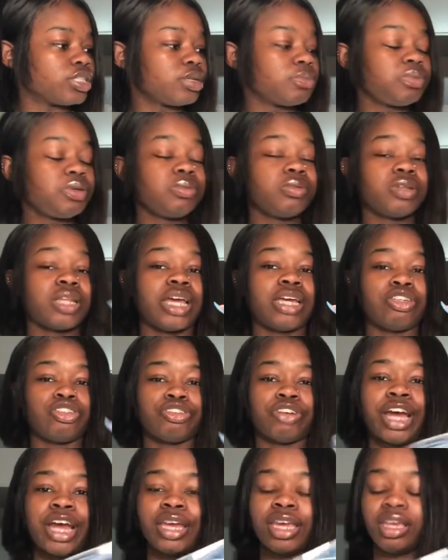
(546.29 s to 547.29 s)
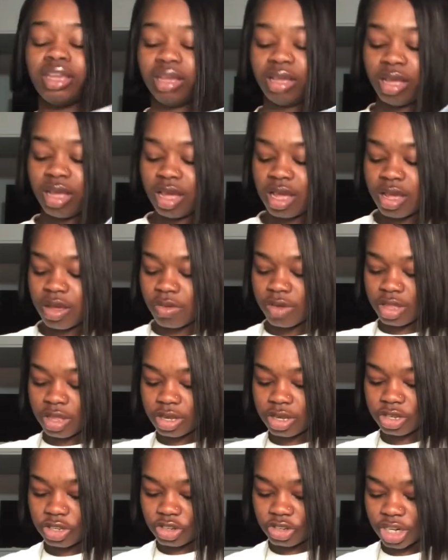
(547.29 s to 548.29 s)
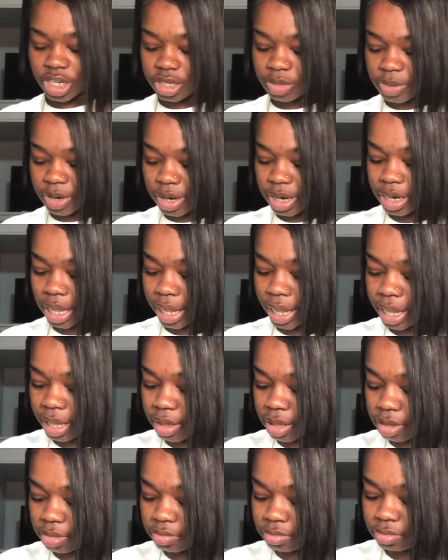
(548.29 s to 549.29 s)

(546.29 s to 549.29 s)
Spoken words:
Some people like drag it at the distressed part. Like it